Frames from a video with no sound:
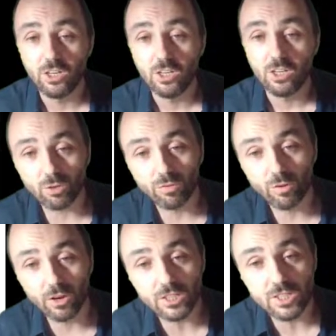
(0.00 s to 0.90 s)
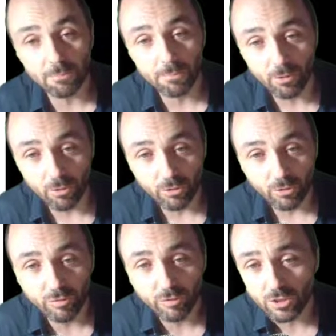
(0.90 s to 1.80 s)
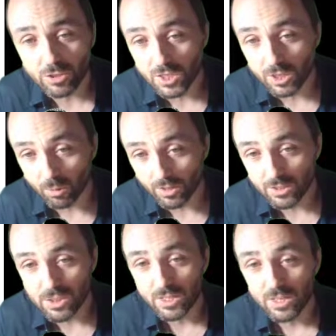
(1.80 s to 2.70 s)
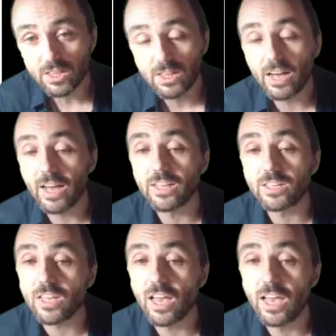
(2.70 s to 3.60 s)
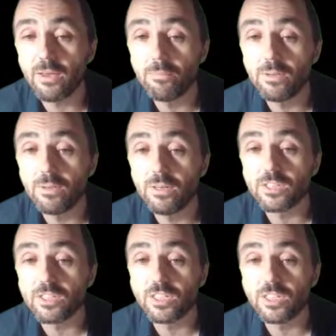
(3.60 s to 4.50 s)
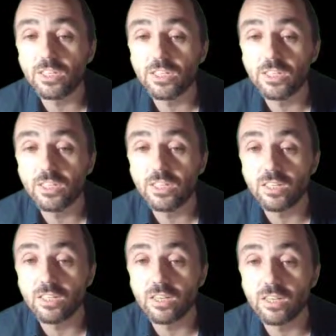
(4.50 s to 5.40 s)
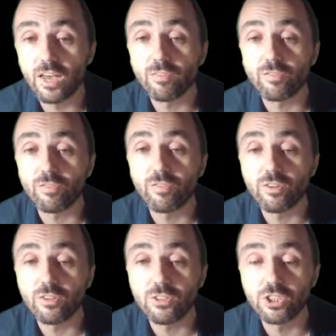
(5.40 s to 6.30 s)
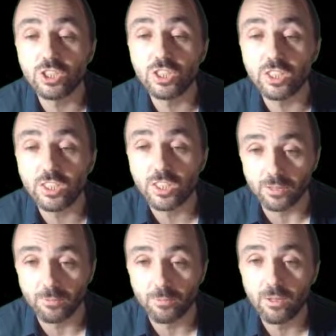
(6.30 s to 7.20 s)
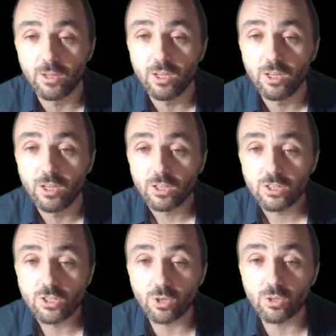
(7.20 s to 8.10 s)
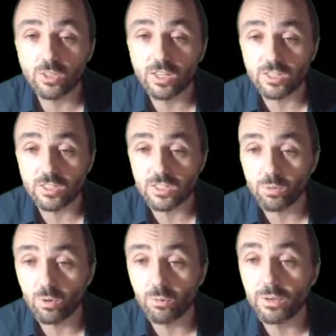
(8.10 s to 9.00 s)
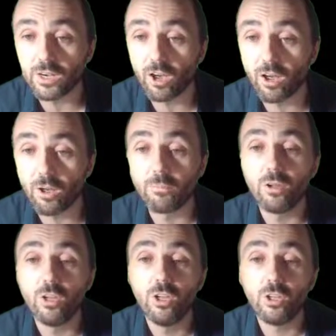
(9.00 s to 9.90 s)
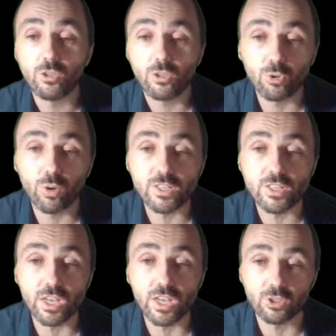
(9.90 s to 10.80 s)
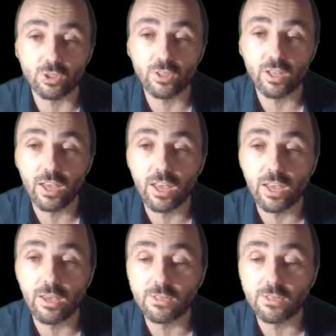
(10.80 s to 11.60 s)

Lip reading: So for example, the first sequence has A, B, C, E, F, G, E. So this will become the transaction A, B,